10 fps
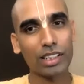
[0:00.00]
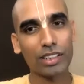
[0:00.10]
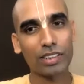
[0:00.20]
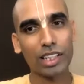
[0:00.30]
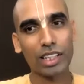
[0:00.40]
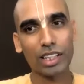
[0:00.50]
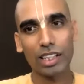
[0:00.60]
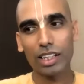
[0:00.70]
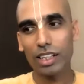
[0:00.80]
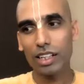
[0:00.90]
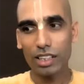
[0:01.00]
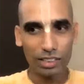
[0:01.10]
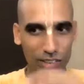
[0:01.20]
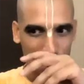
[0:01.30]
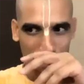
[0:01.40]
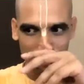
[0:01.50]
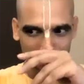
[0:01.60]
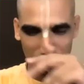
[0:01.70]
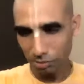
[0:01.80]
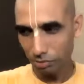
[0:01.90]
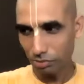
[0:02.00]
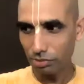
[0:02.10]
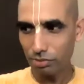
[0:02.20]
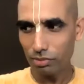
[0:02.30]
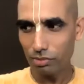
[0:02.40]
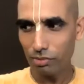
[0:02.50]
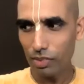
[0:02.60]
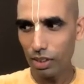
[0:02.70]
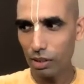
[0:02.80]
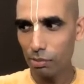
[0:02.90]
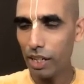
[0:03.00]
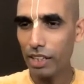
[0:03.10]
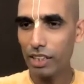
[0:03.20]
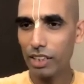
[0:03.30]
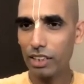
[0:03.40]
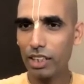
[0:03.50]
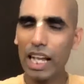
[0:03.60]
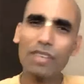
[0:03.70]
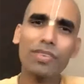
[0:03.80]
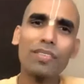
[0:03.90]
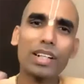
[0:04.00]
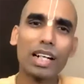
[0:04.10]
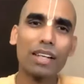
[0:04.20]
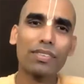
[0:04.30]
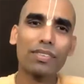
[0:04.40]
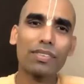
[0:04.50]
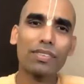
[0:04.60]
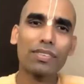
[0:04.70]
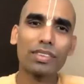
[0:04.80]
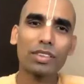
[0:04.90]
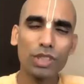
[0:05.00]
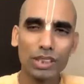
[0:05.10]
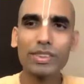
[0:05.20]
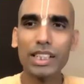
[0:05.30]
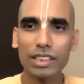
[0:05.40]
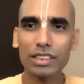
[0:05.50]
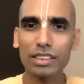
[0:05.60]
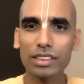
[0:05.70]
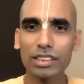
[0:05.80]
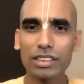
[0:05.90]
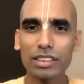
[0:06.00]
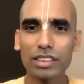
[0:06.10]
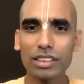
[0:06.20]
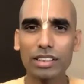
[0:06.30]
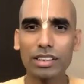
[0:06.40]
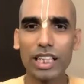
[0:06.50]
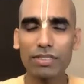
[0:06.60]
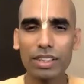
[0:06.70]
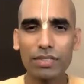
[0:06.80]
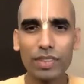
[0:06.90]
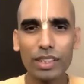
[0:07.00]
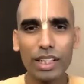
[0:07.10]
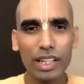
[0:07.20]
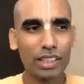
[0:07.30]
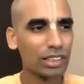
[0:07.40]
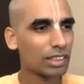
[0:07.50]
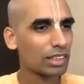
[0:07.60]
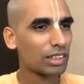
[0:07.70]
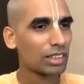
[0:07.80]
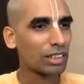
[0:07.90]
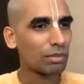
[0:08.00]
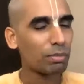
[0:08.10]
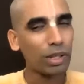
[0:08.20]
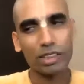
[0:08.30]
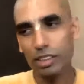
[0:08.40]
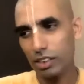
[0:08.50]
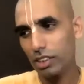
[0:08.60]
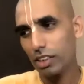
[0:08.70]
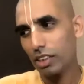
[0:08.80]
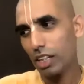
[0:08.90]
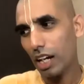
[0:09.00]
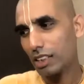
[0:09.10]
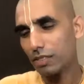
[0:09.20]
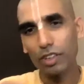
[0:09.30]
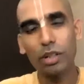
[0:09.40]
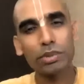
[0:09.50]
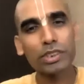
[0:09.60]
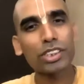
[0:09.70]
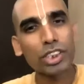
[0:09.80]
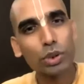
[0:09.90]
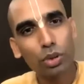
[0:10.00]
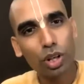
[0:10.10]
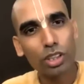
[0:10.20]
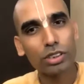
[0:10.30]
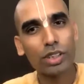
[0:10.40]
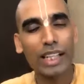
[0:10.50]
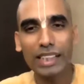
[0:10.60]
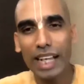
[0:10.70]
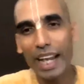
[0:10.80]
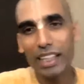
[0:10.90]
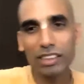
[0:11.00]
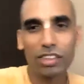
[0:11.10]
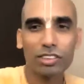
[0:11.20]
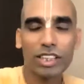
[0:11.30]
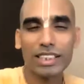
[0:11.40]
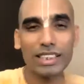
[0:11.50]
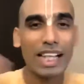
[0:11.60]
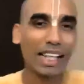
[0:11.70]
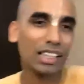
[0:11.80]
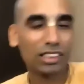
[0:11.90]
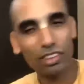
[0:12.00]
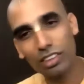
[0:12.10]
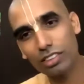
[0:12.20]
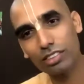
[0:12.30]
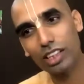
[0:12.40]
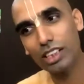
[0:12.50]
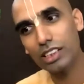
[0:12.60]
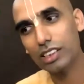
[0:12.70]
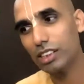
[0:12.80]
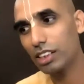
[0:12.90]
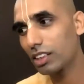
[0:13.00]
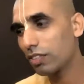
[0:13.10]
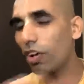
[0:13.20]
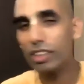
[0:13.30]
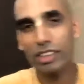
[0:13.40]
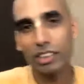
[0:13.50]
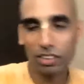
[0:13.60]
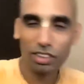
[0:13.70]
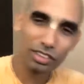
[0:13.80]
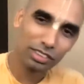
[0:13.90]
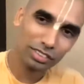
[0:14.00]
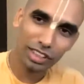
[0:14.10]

Okay. So, but life after life, who is with us? Even if we take birth as worms in stool also, as ants also, as jackals also, as foxes also,